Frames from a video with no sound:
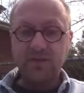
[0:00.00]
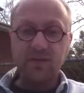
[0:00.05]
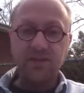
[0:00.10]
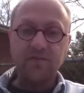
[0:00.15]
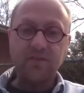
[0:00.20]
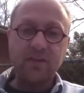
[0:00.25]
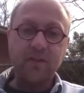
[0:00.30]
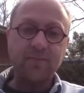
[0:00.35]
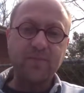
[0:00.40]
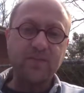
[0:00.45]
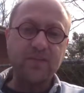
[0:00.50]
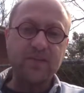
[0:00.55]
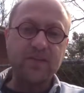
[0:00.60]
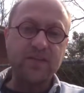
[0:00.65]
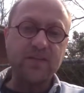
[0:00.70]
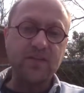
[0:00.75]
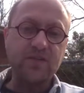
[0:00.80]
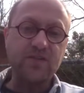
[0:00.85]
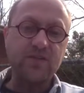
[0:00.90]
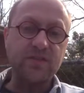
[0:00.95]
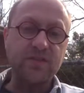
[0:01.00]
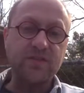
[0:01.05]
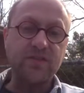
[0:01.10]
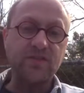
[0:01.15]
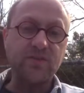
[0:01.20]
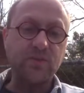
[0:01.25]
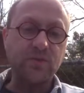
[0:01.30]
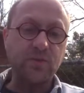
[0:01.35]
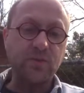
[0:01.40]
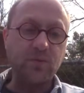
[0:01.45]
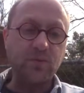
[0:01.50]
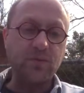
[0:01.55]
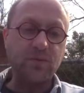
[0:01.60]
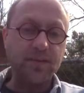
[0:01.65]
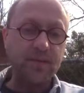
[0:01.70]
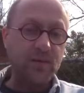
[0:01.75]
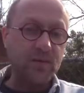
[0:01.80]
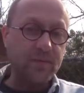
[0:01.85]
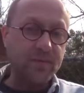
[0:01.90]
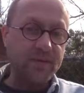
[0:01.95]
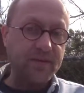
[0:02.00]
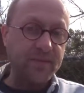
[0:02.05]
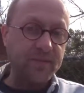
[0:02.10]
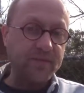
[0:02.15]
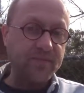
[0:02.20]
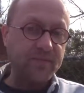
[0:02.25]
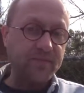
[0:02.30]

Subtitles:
of operant conditioning to therapy.